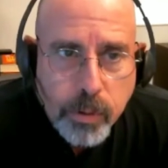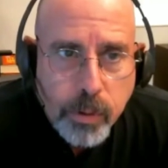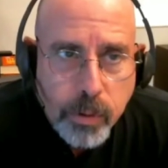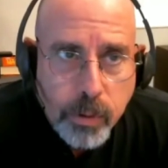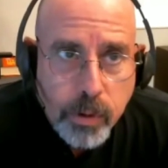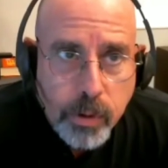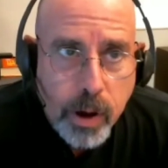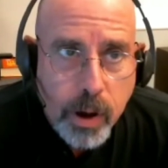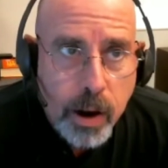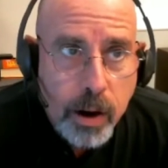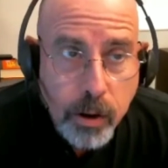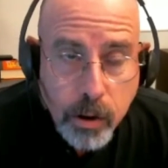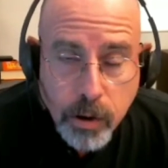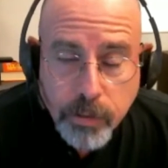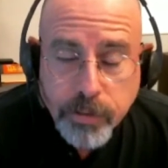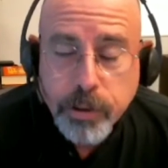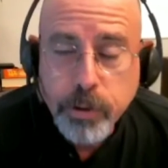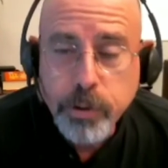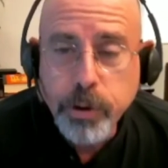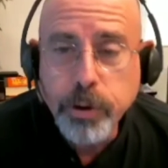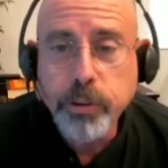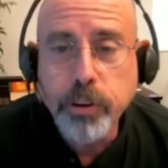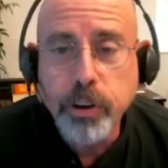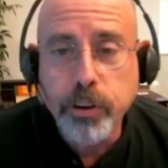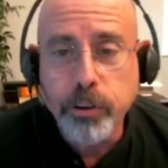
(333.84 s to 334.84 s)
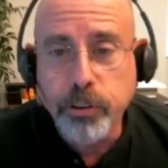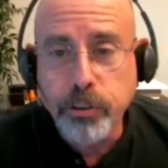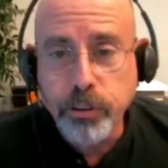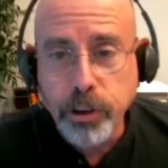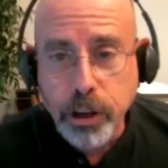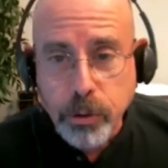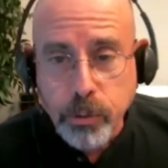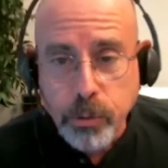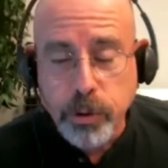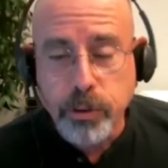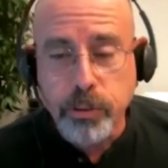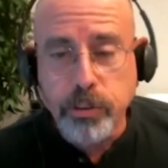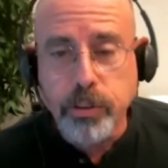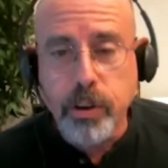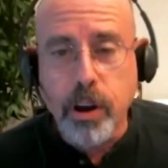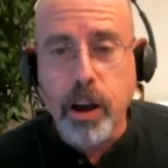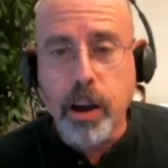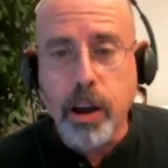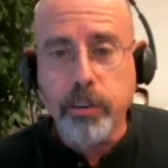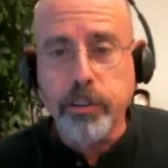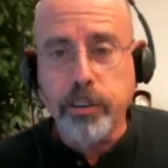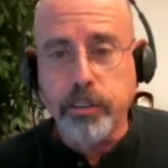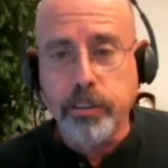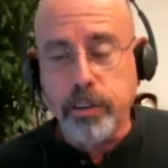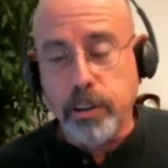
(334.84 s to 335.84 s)
I don't know if there is a secret
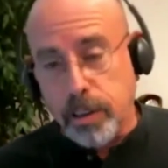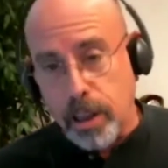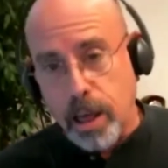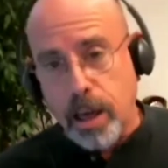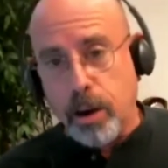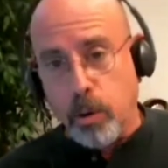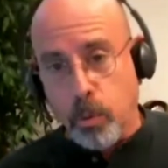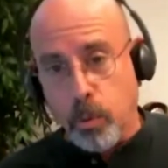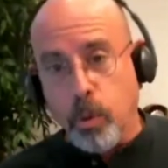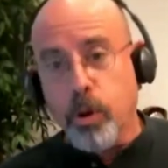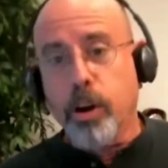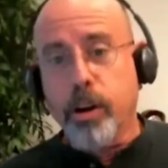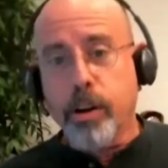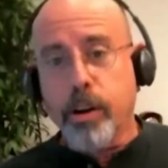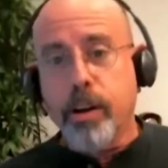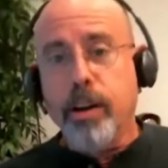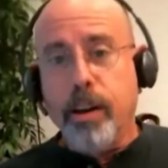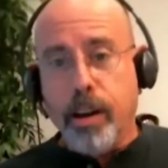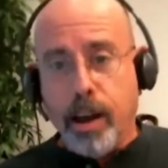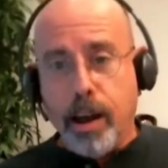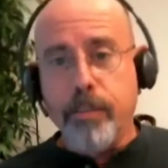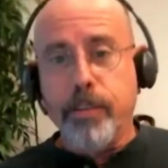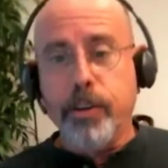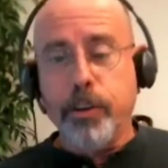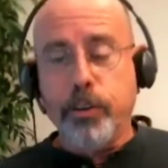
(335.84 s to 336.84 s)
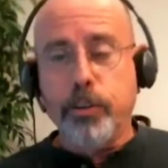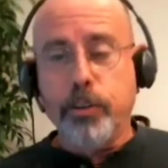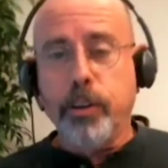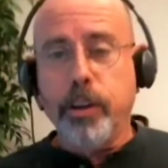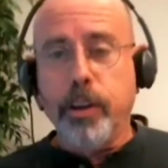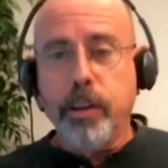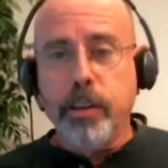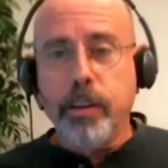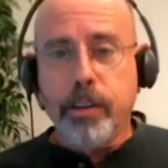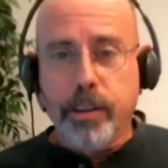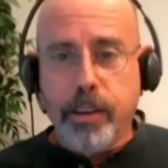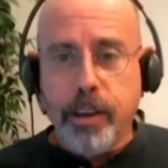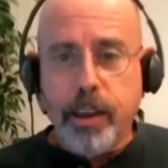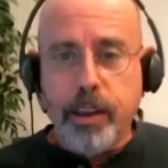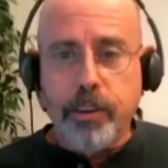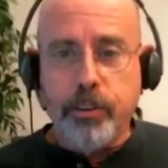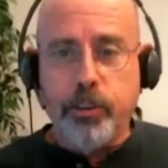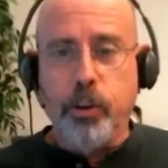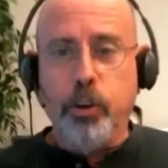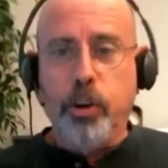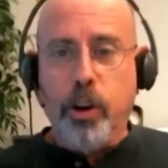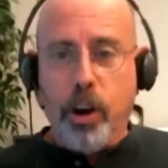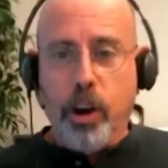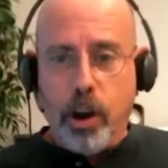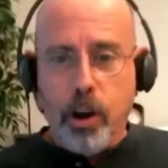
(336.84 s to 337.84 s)
sauce. It's a lot of work, obviously, as
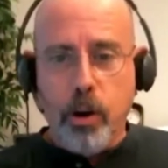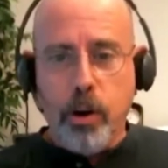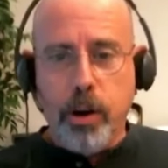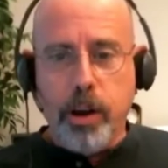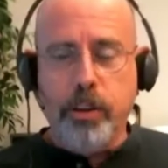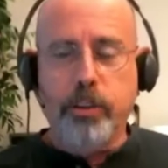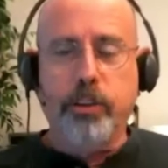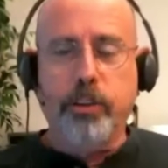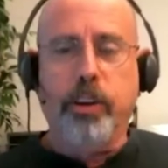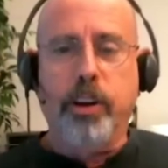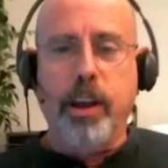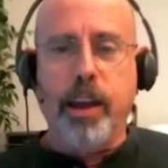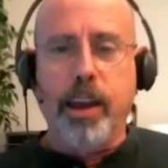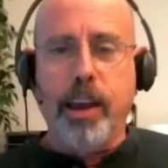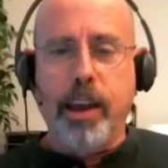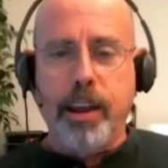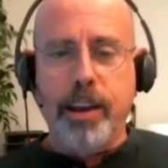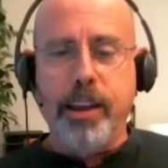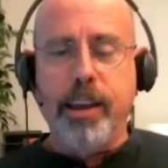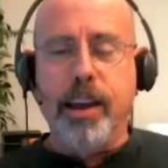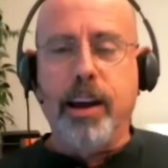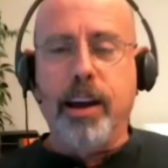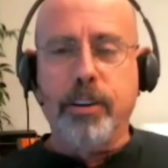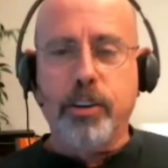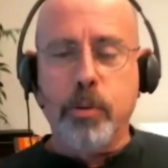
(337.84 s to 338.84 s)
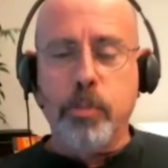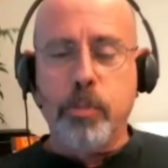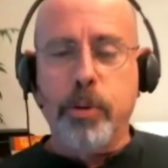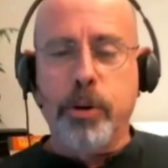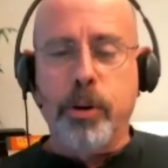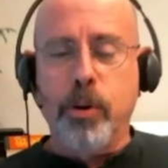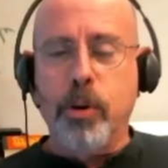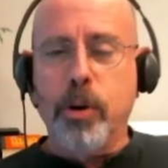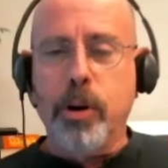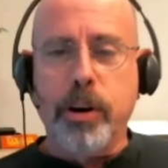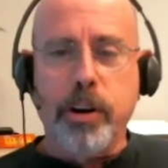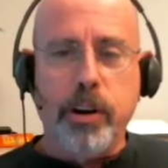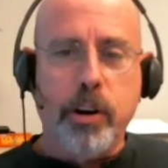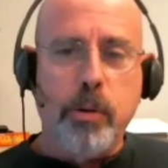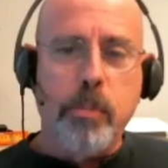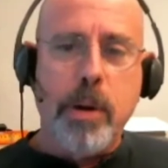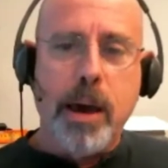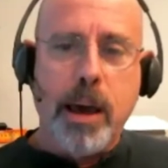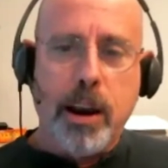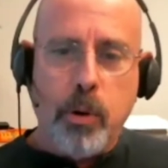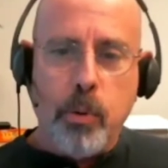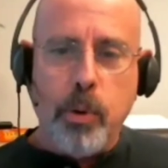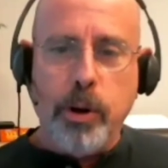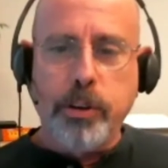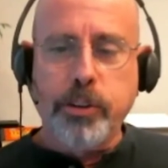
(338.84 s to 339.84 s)
you know, as in any entrepreneur, and no
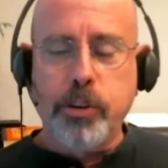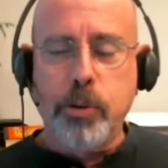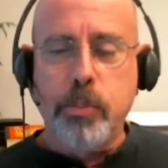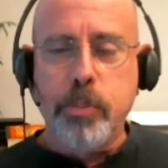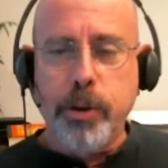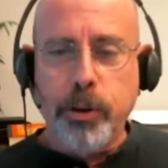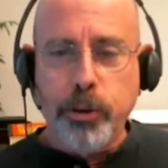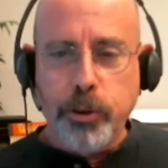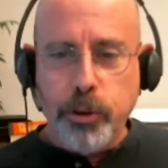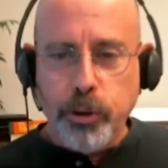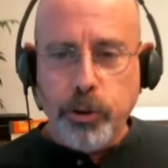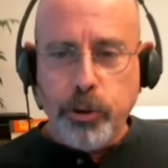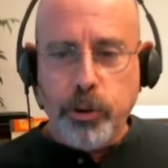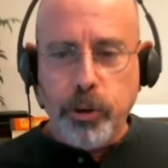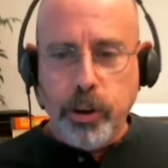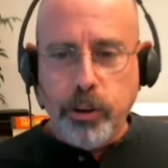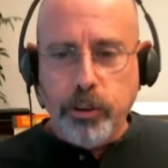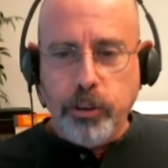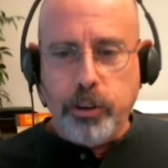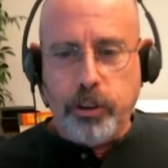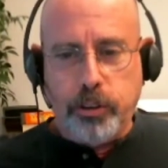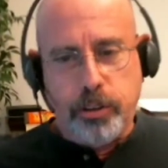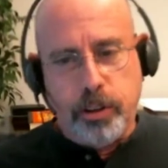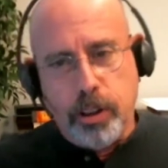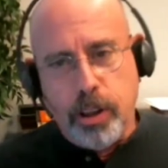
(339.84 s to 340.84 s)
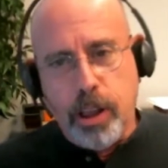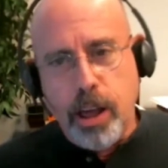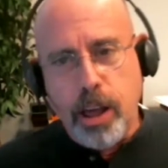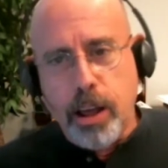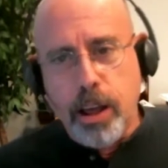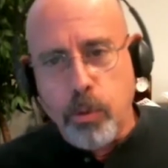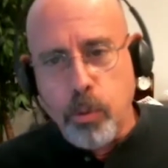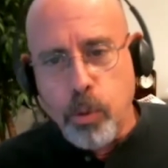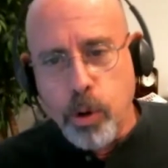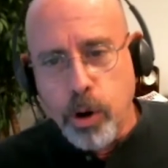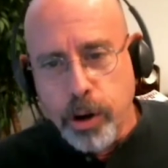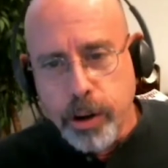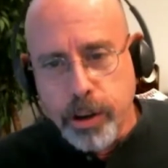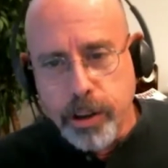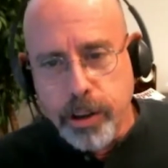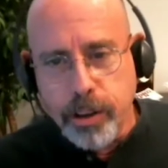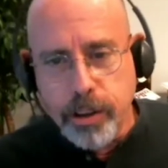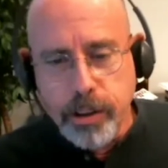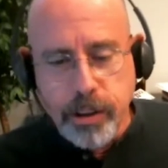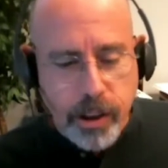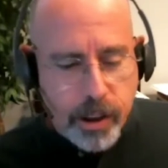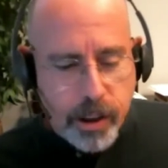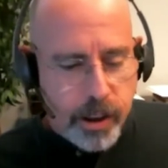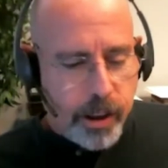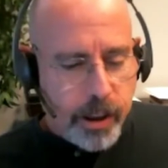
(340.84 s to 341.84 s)
matter what your business is, it's a lot of work. It
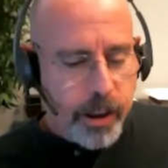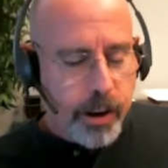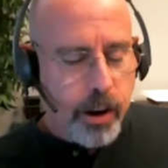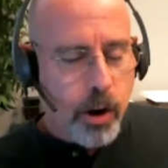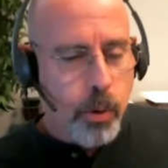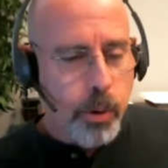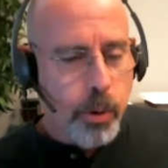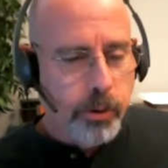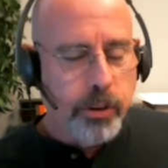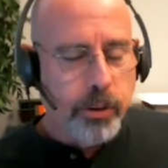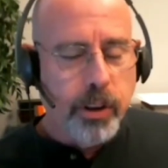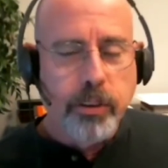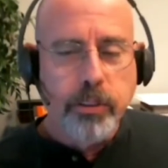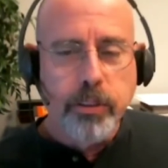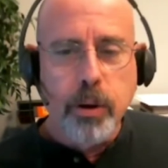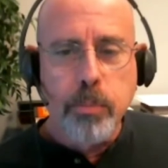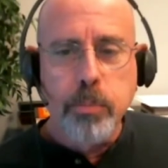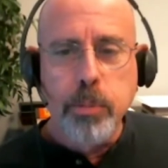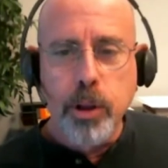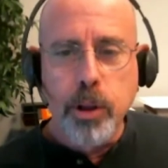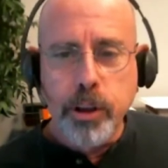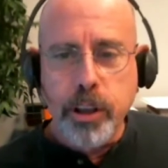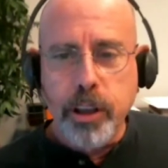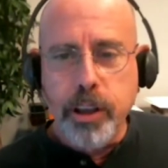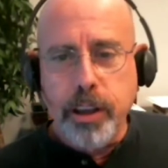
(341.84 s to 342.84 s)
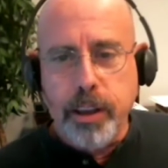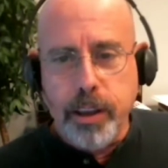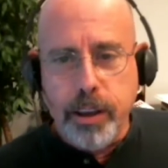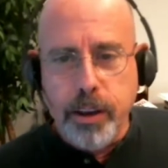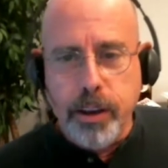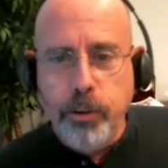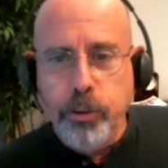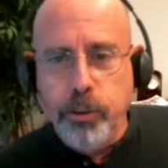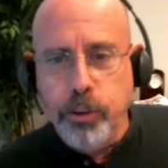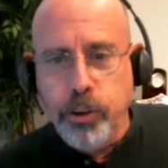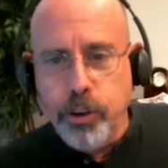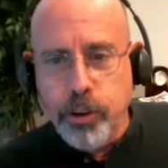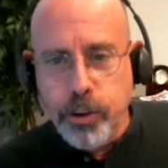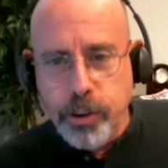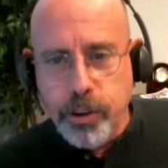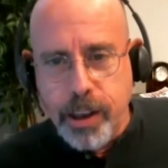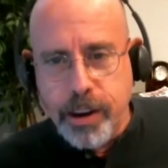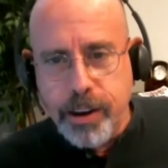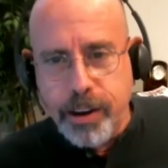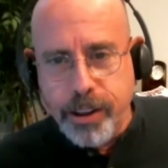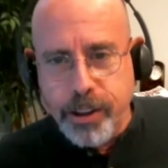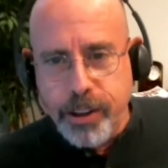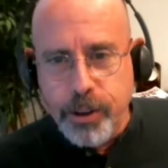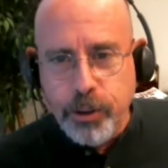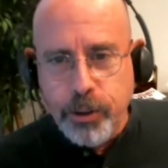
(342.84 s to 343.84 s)
always ends up looking easier than
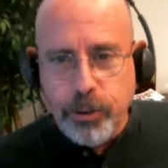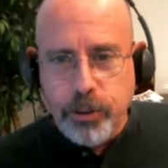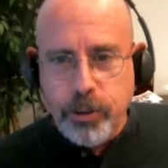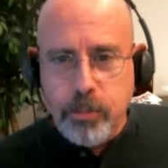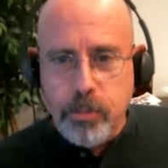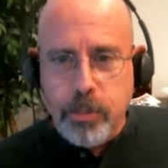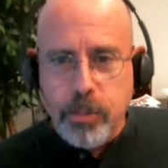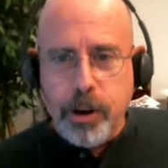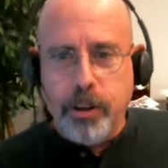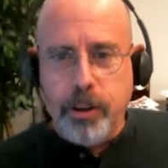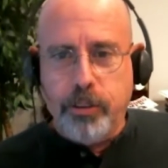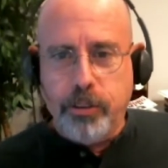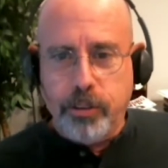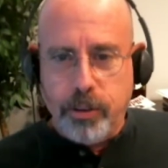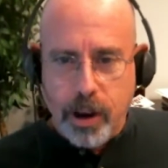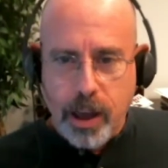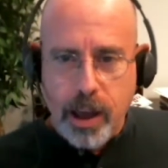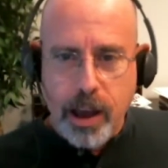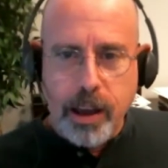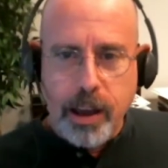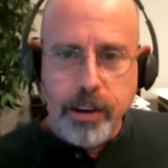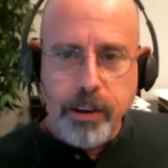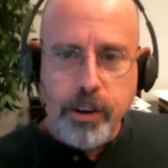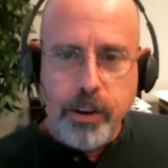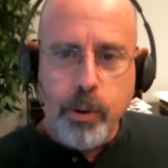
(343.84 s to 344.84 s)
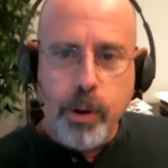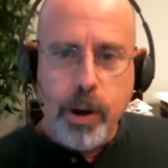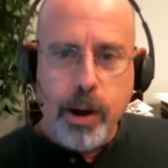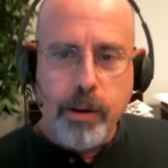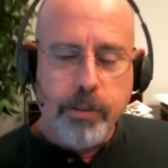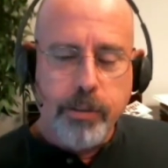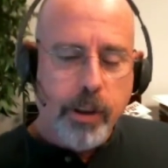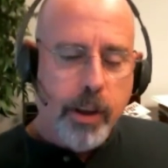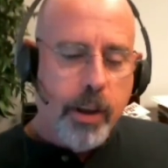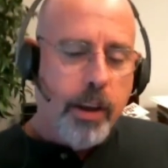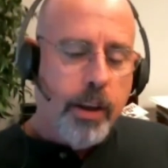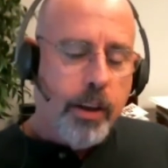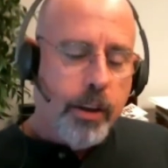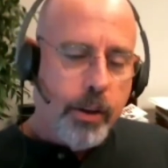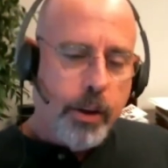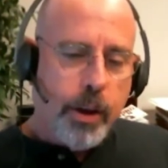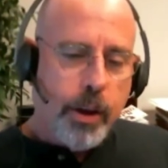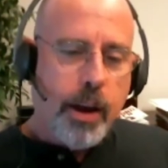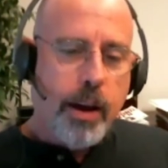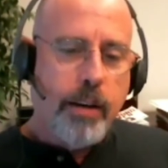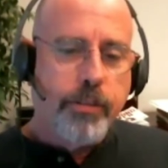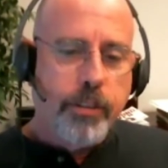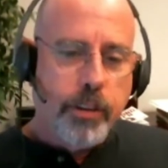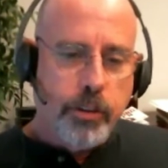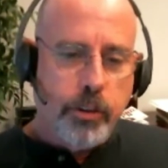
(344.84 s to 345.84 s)
it is, but it's not. You
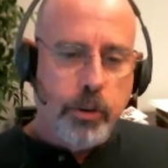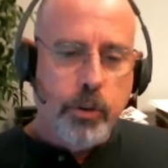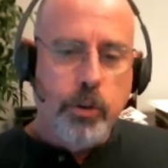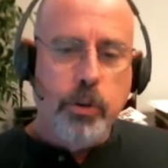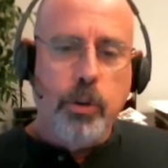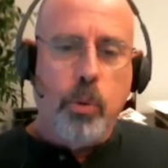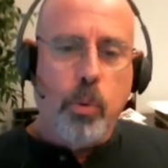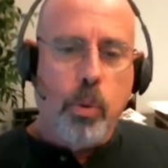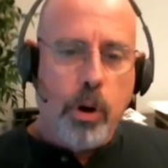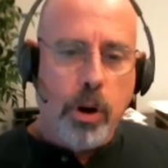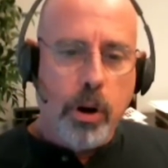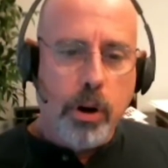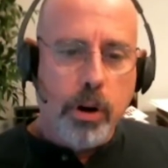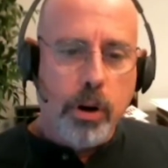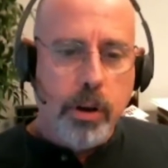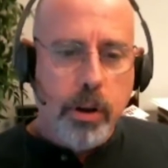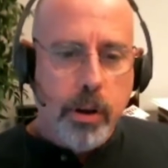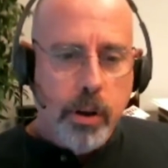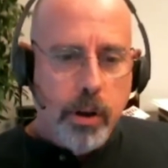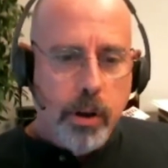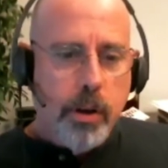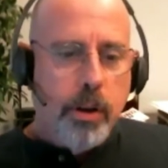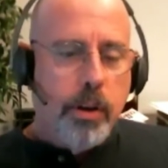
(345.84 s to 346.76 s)
have to do the work.